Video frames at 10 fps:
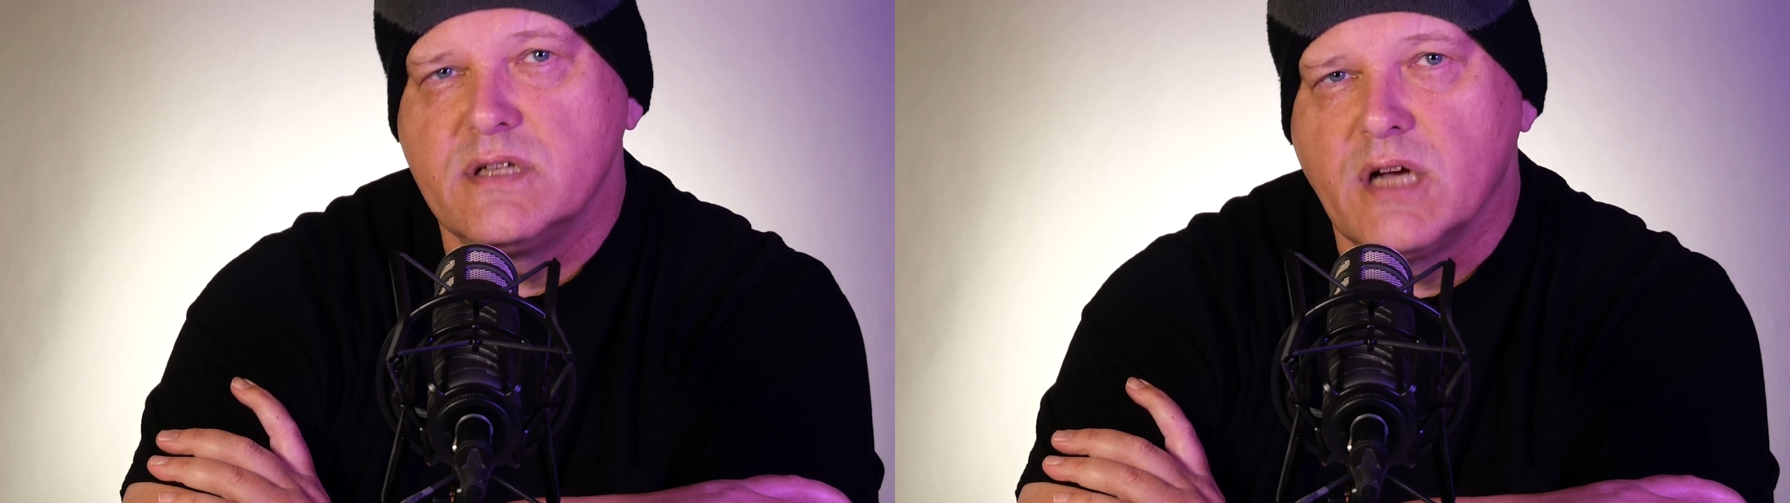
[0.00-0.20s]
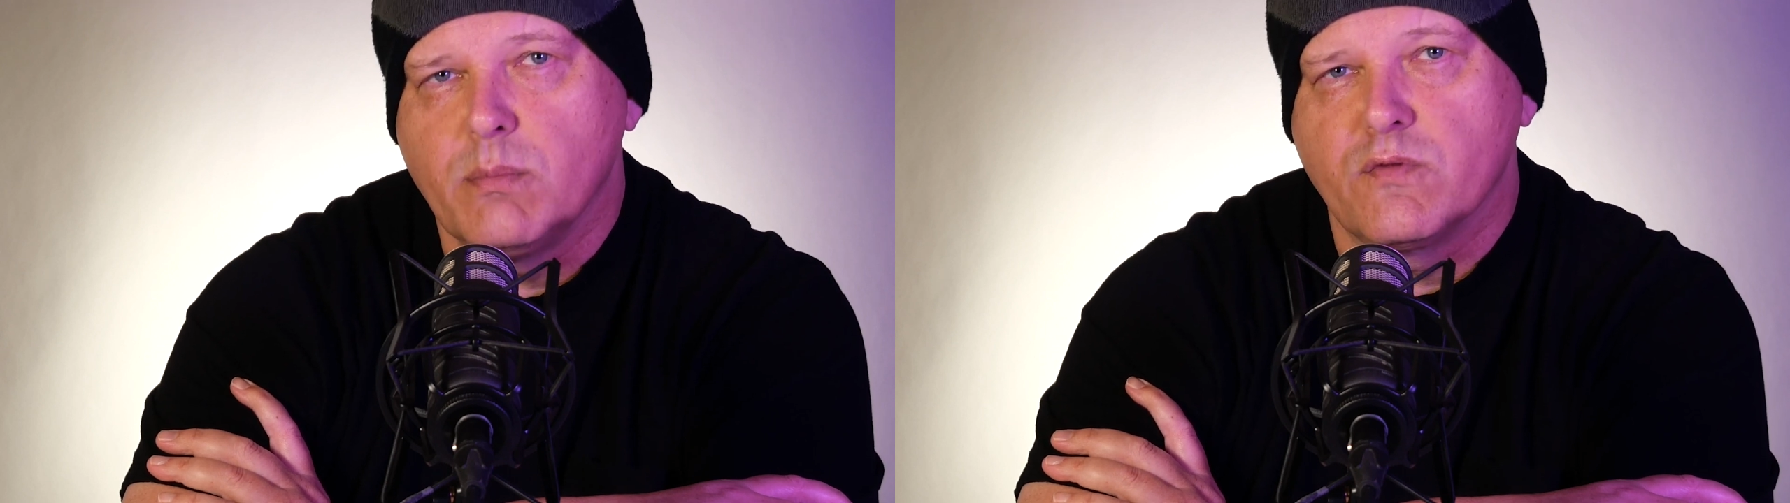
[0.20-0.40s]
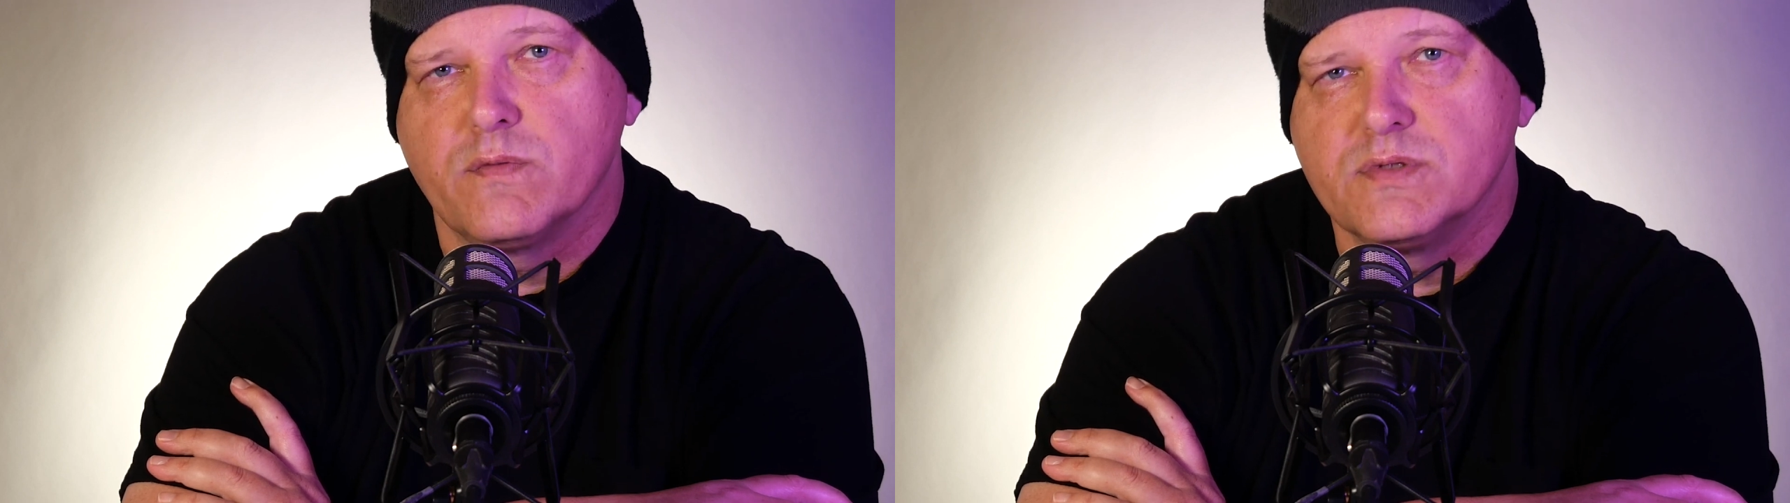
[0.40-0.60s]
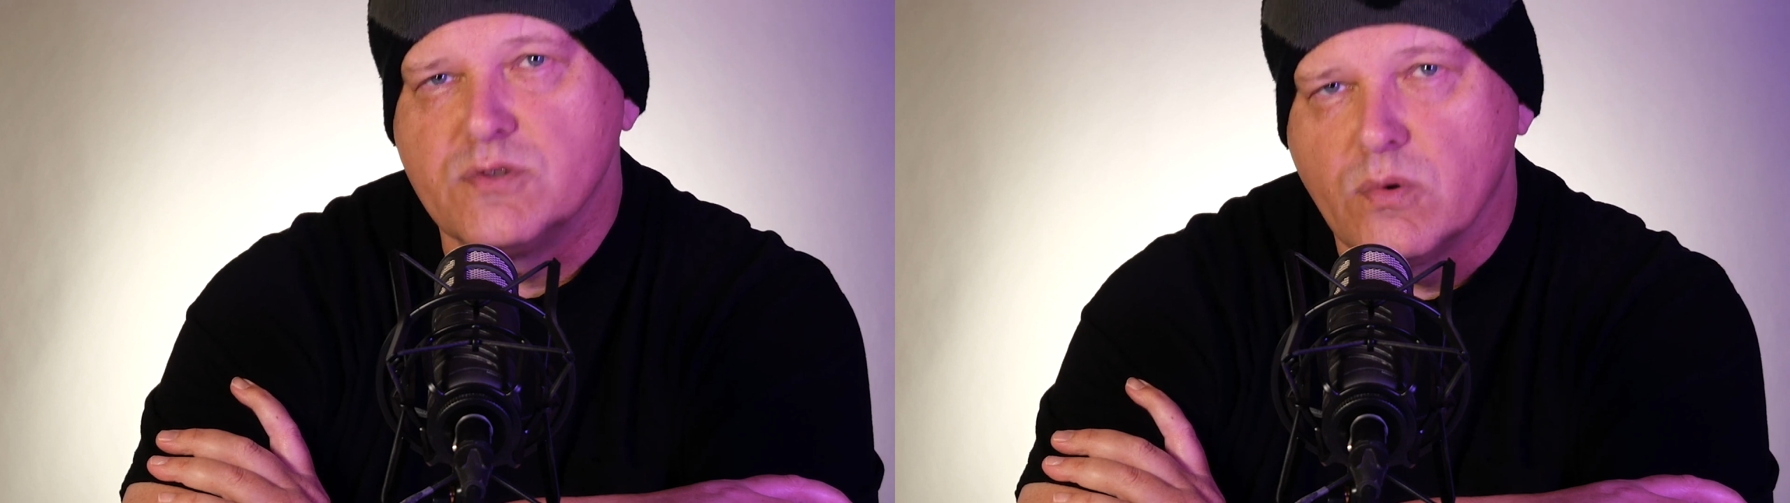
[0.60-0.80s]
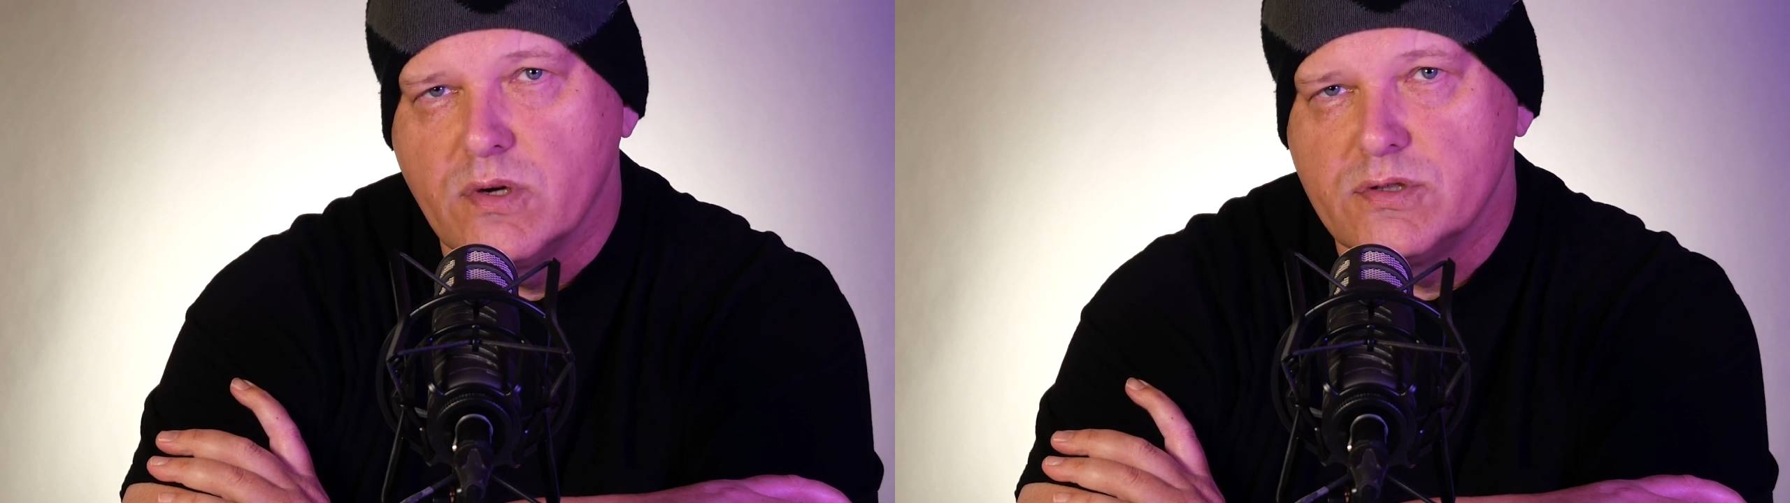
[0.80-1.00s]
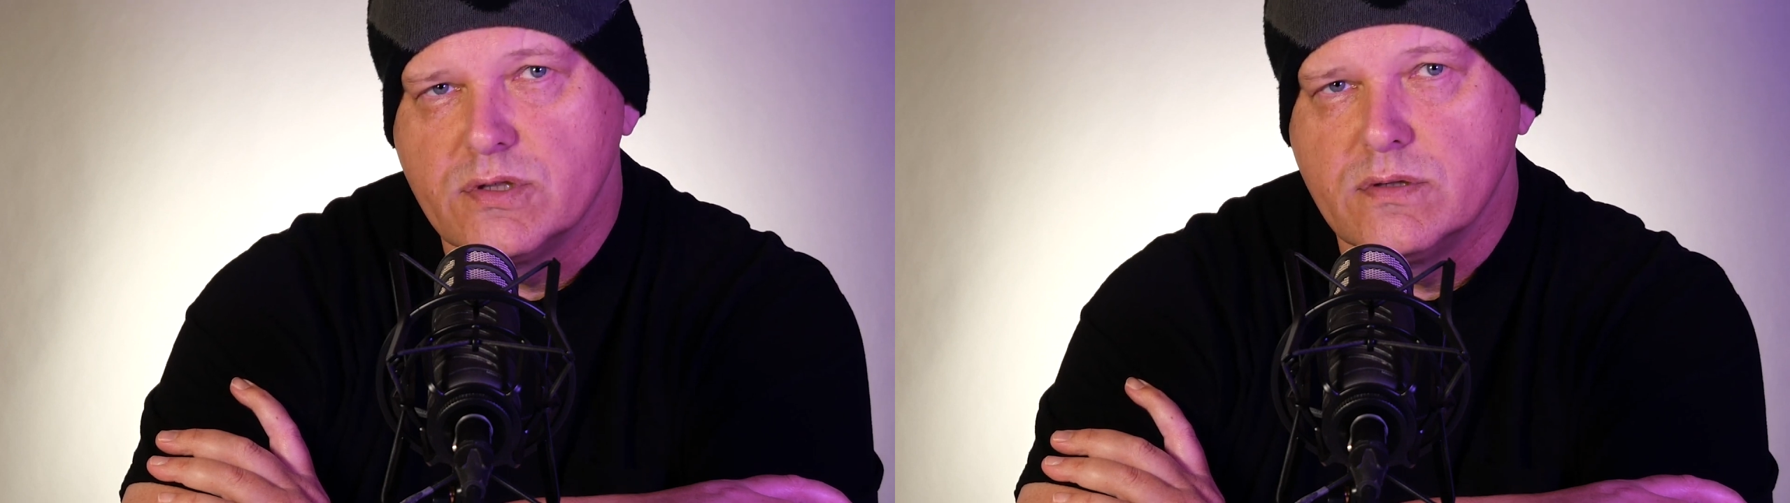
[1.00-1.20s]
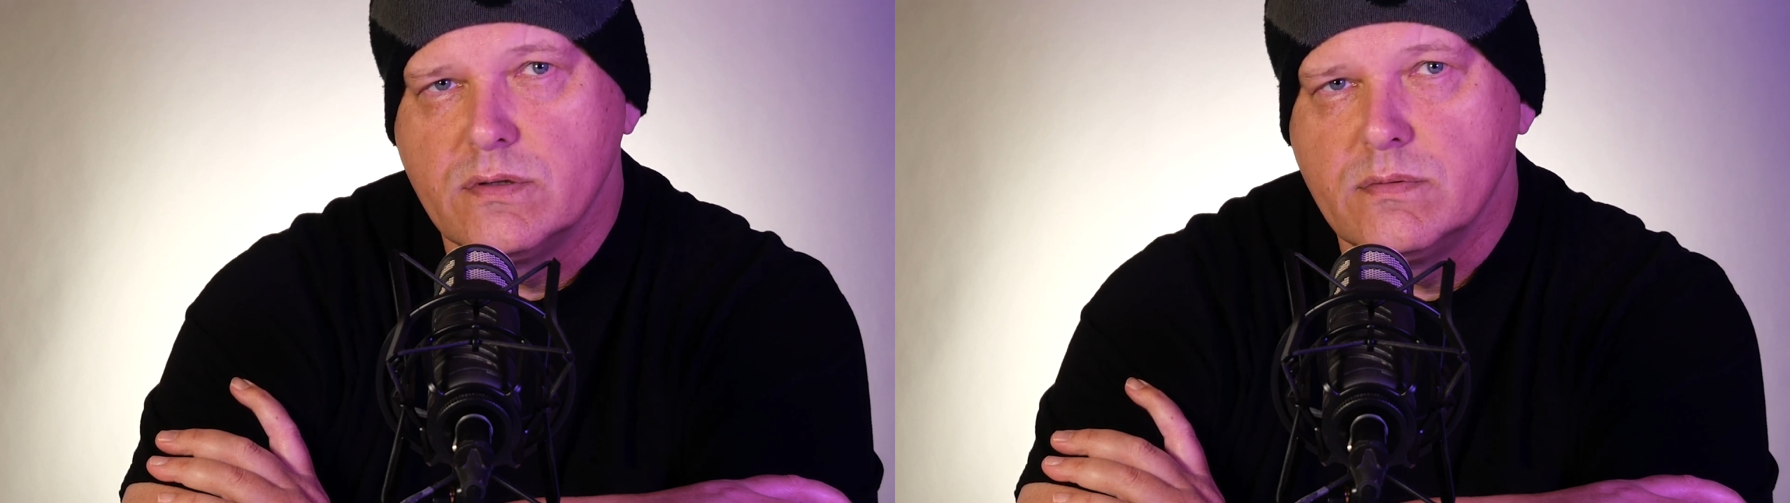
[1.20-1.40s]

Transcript: decoupled from storage